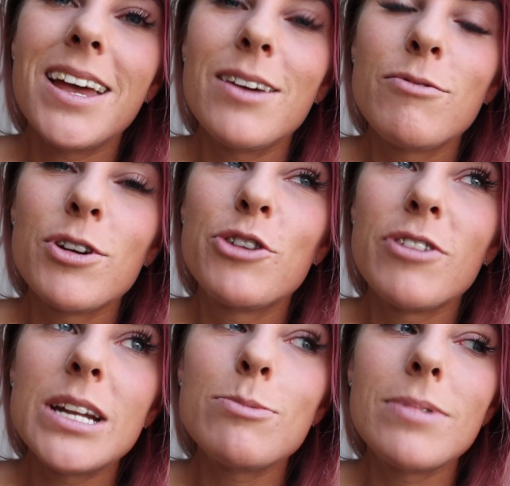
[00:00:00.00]

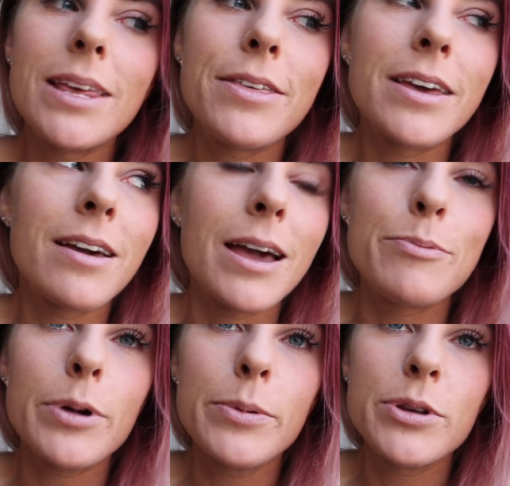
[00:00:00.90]
regrettably think I
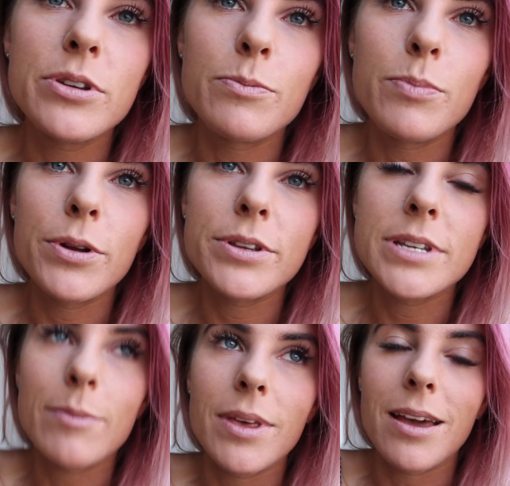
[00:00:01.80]
probably should put
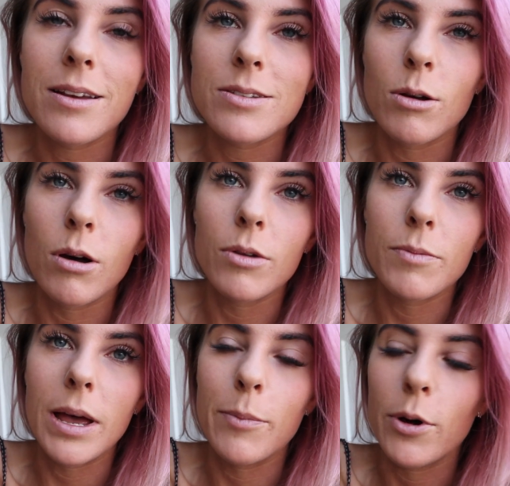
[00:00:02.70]
something else on
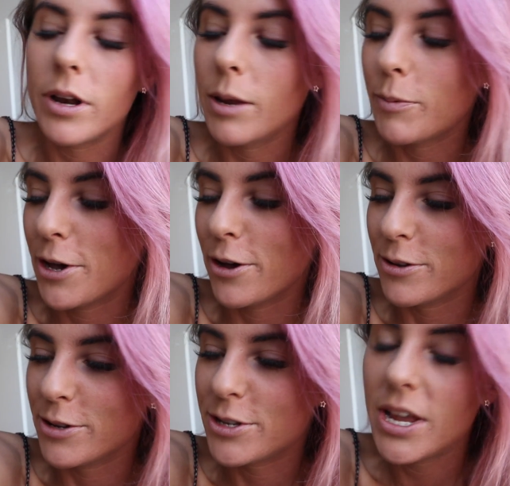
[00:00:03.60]
my body
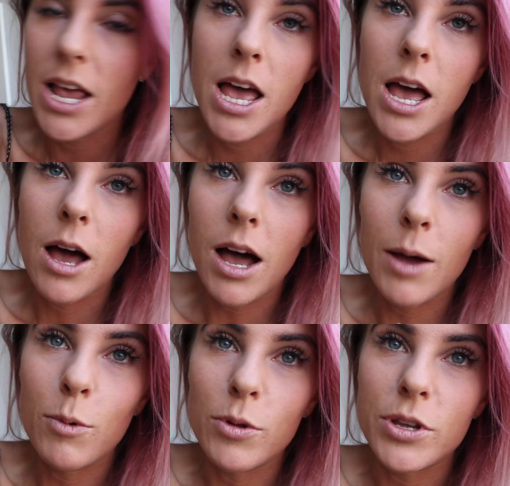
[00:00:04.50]
because
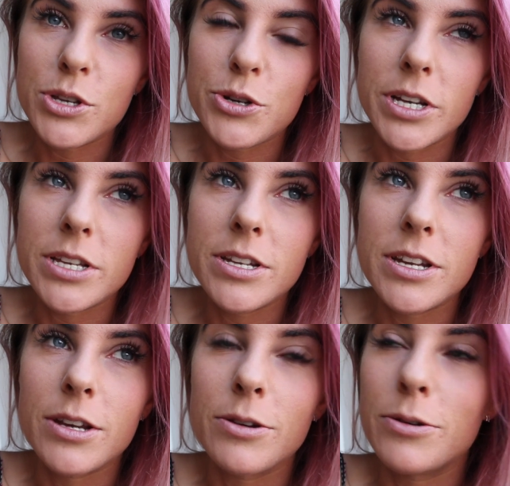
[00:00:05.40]
I wore this dress
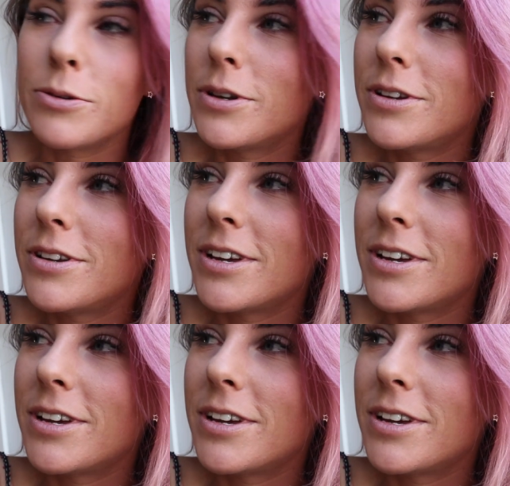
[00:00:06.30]
to...